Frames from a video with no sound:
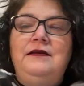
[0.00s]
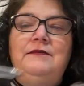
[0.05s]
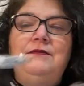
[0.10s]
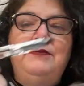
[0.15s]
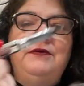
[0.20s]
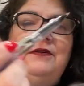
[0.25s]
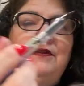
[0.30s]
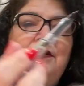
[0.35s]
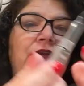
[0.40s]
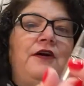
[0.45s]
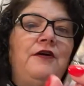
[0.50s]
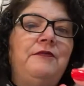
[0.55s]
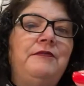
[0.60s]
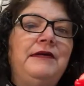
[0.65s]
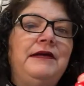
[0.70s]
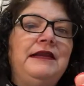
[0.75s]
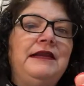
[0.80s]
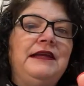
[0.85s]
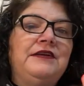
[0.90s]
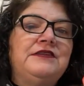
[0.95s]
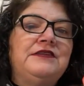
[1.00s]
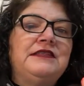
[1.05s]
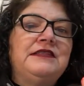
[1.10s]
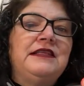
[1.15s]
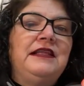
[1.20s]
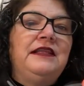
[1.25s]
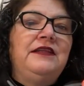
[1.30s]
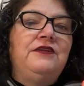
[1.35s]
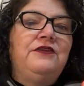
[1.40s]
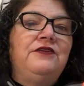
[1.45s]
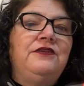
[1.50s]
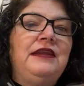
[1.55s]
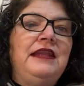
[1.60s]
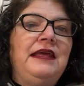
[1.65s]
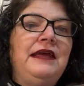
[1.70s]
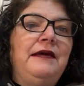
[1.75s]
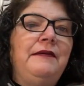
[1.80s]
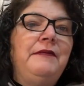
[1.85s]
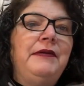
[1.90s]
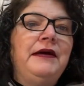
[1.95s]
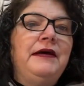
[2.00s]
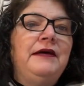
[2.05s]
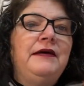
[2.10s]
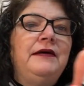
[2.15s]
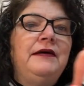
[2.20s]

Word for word: pull it open. Here's the little nib.